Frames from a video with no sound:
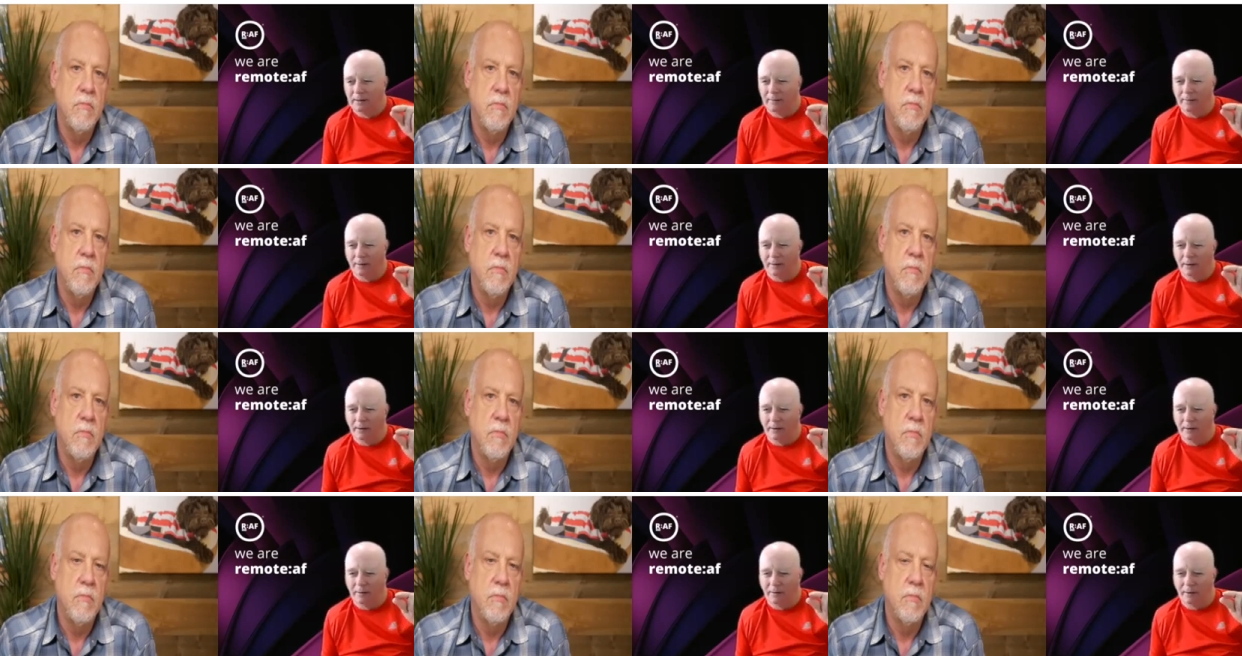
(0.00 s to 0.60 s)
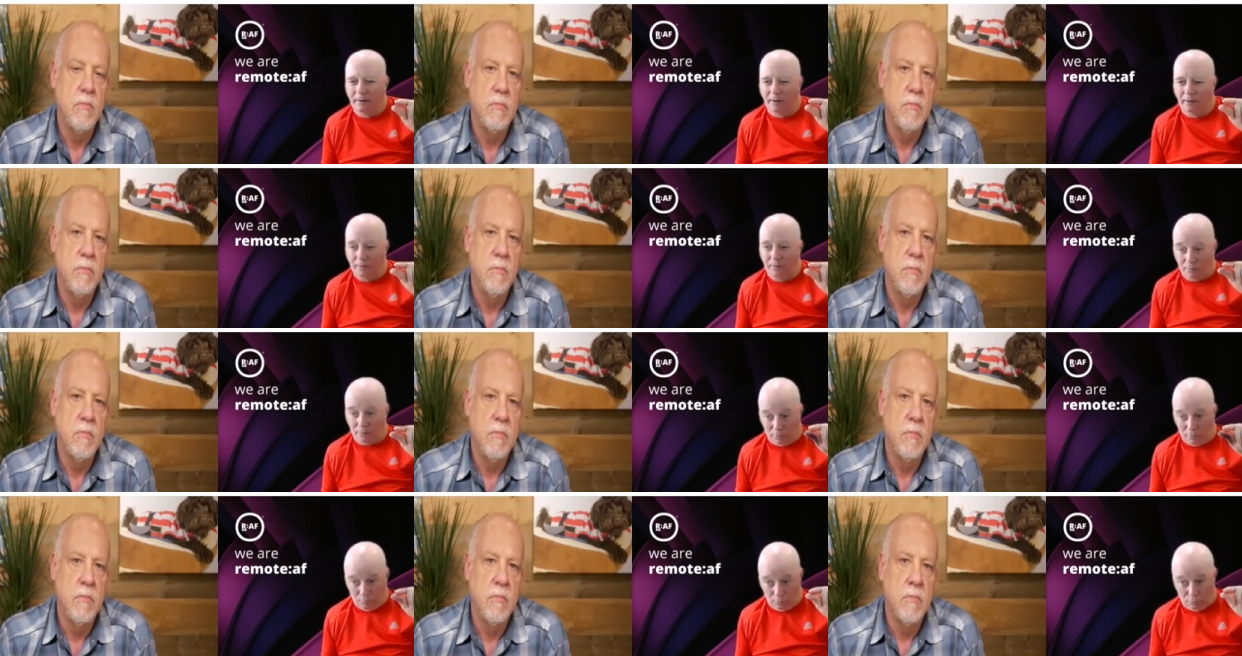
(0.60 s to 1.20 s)
Speaker 1: the, the,
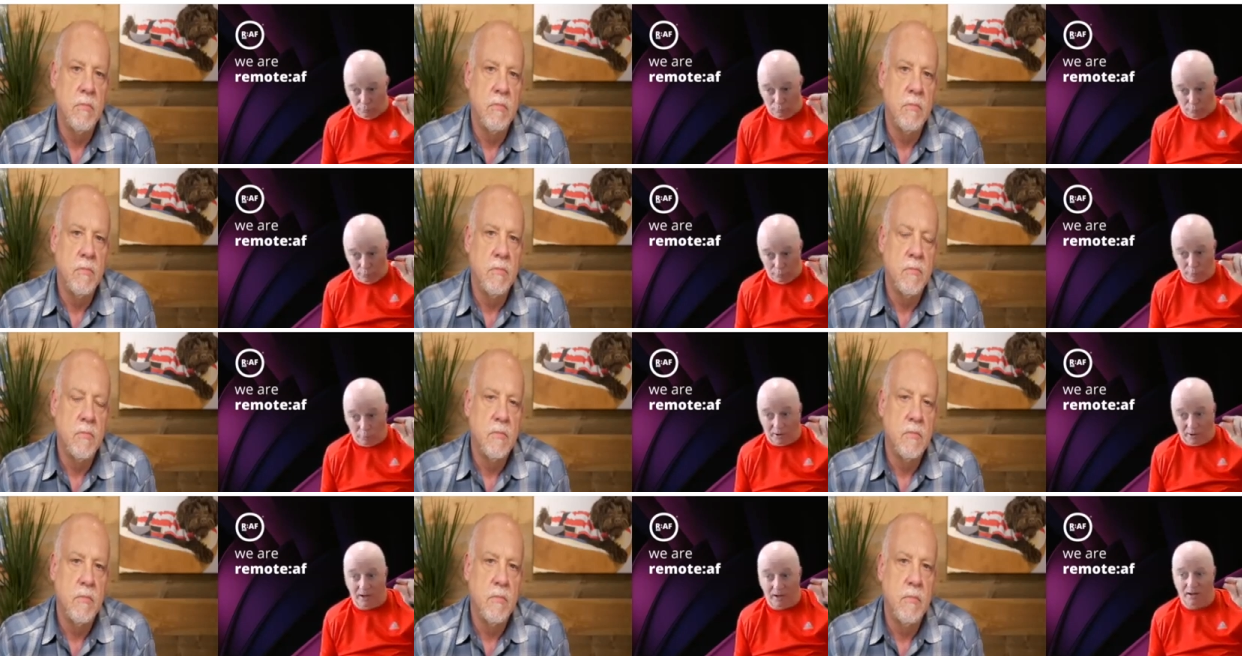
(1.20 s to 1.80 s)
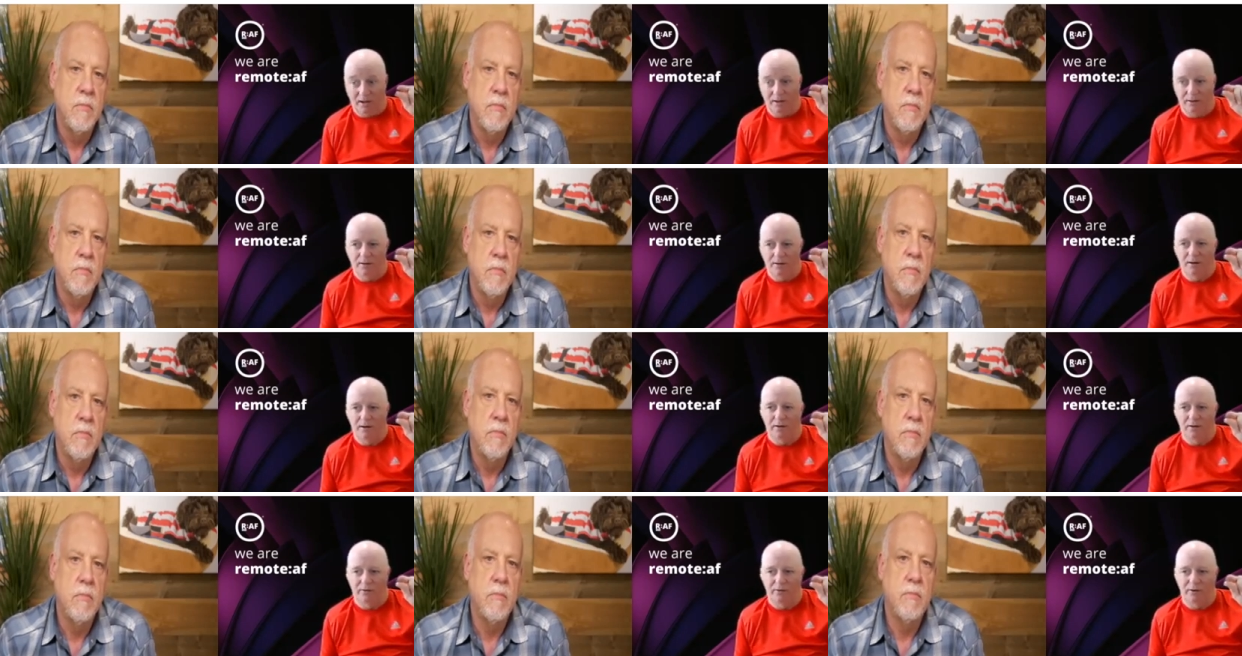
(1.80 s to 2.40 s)
the, the real key
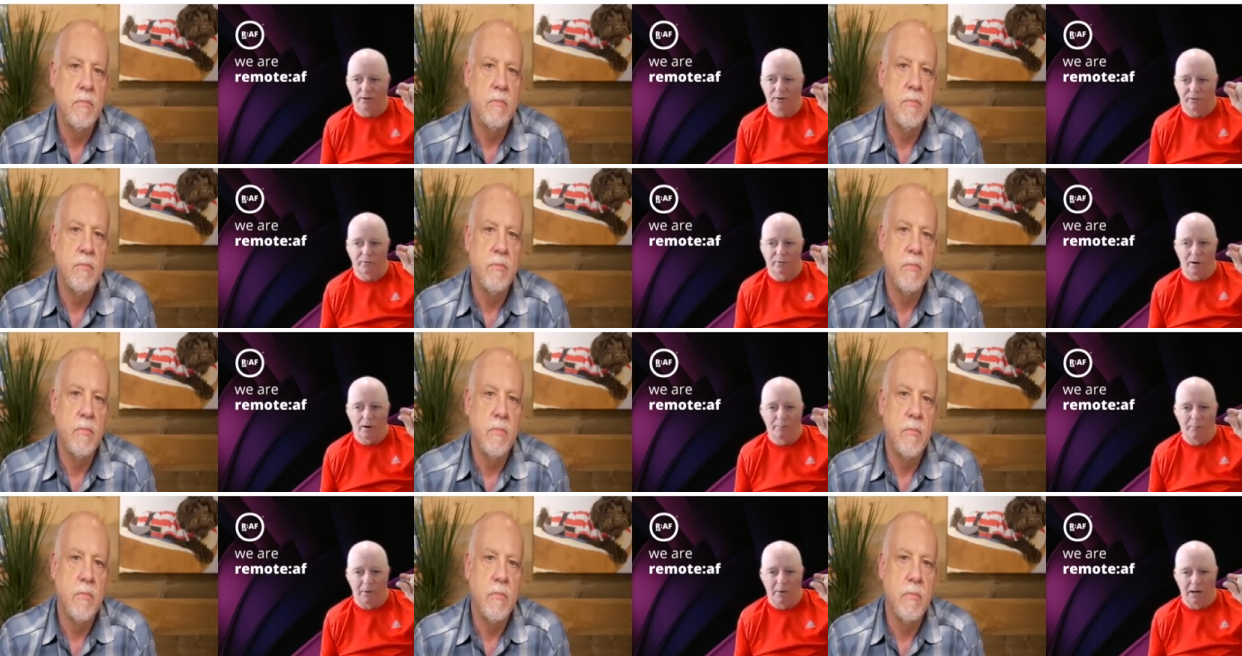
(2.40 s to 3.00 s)
things that a scrum